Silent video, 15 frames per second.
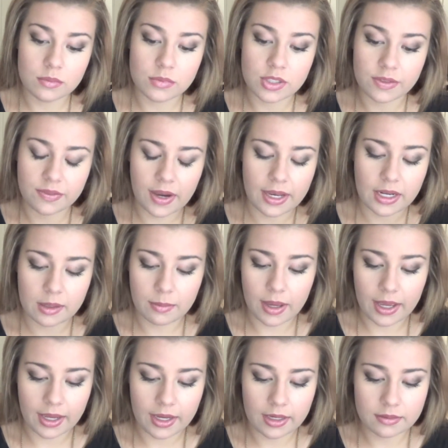defining
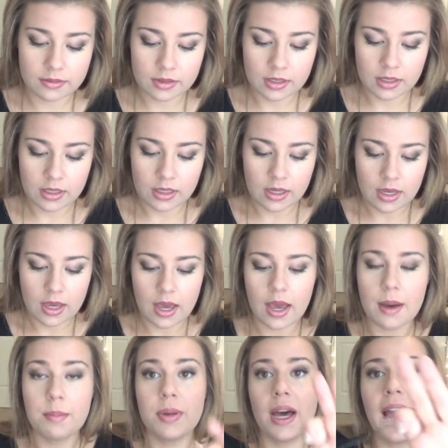mine.
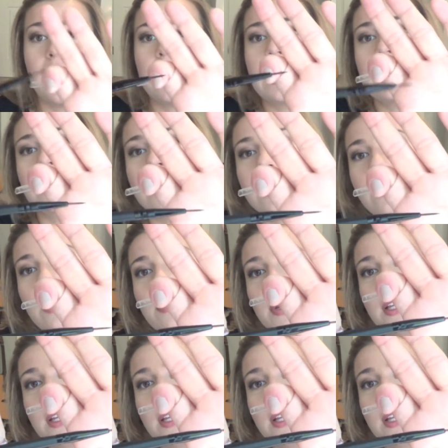But I like this one